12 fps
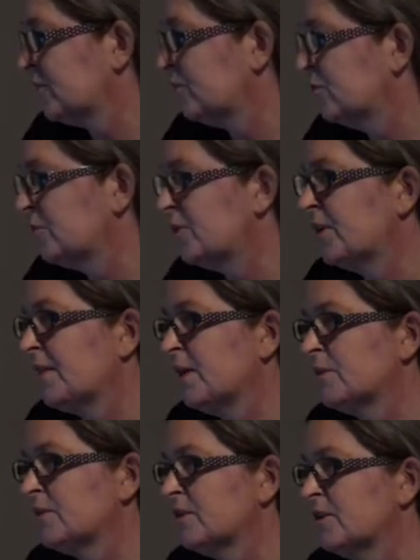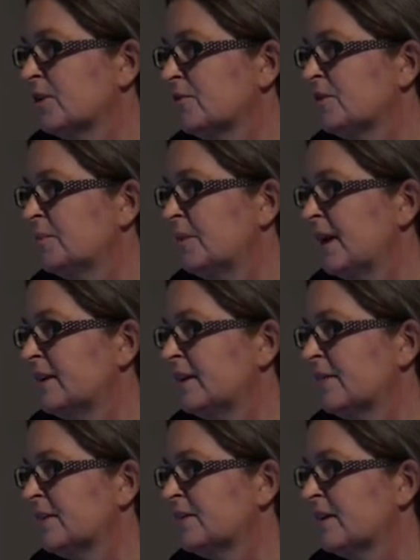rumor and there was a lot of debate
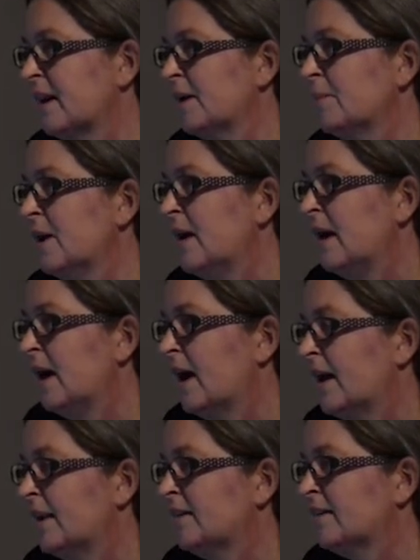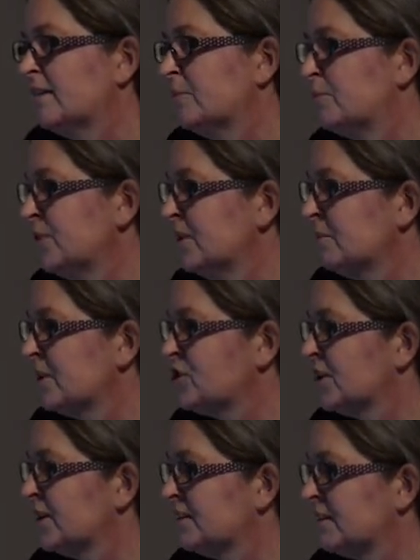at the time, and pretty
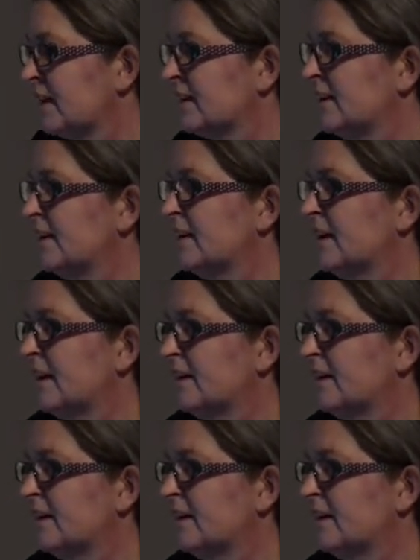much exactly